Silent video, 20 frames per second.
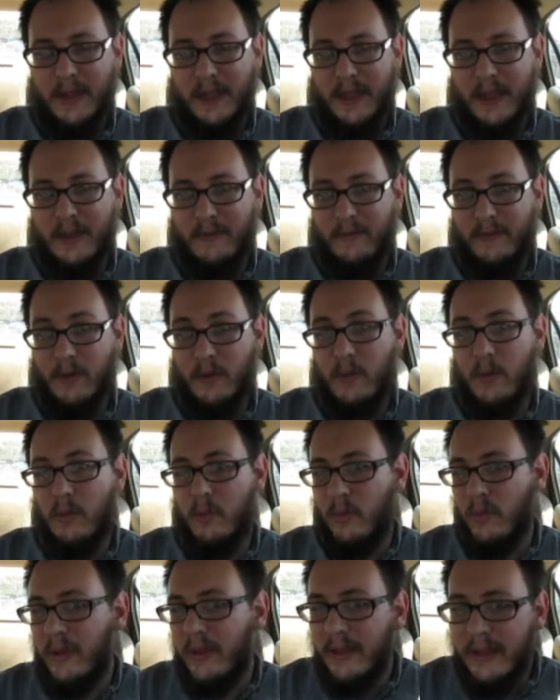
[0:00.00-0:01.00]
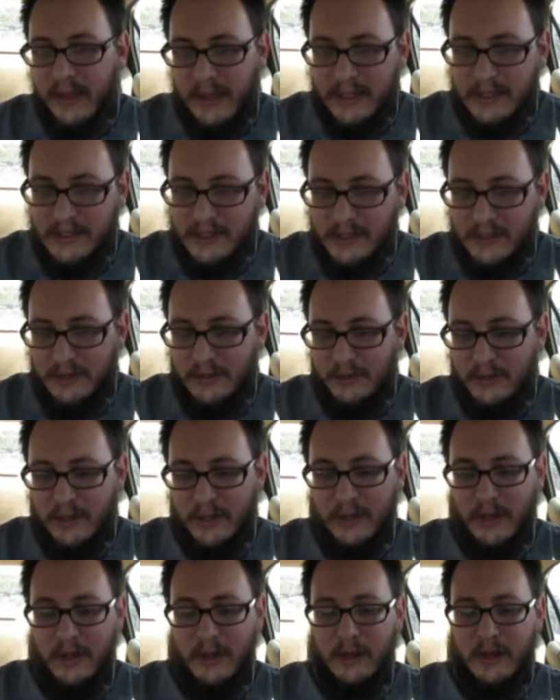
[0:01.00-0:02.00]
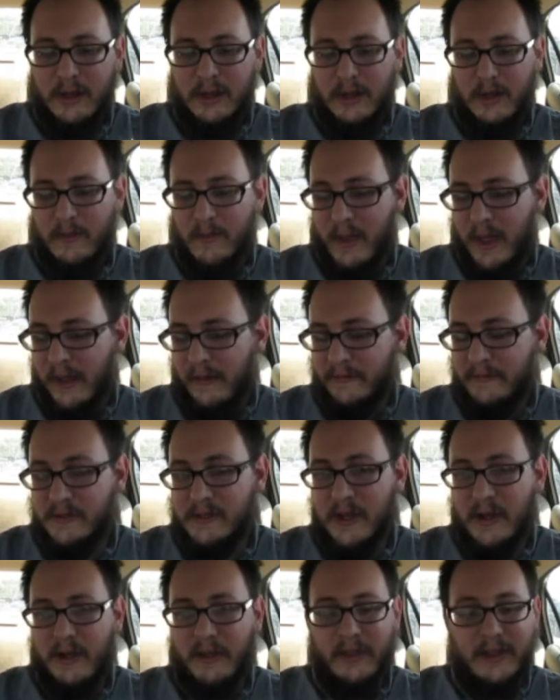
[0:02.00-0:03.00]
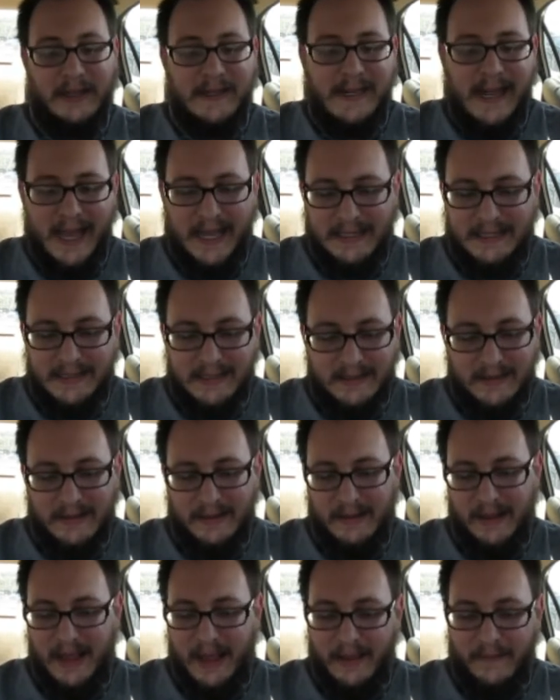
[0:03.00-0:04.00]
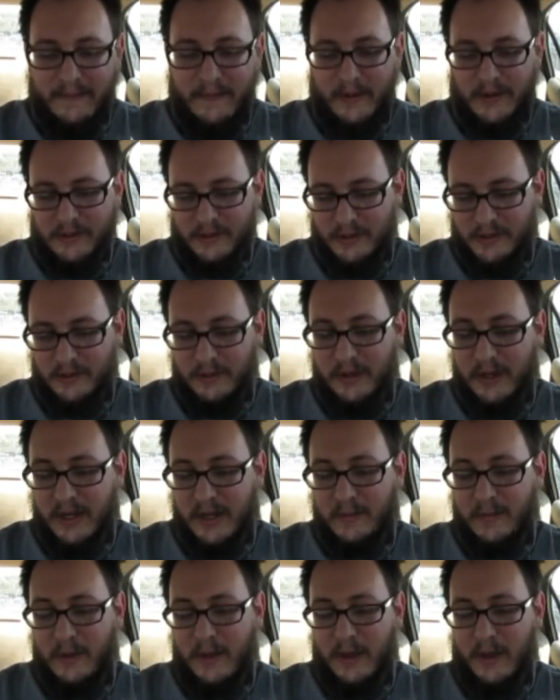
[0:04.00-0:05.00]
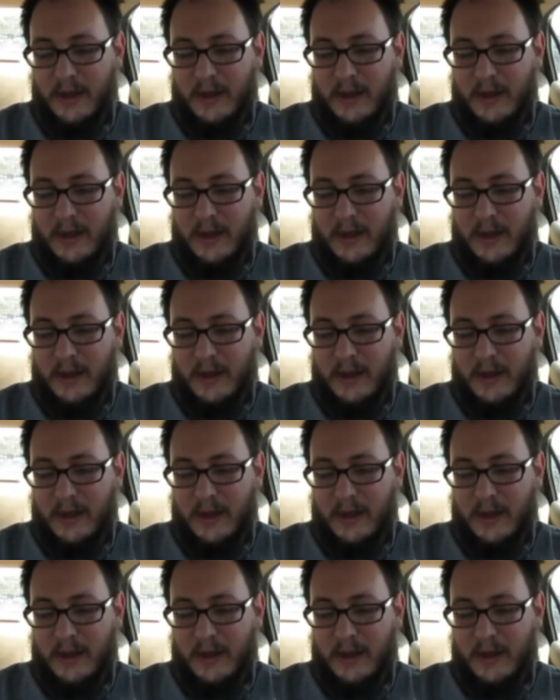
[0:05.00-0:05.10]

If you're really astute, you may have saw the test live stream,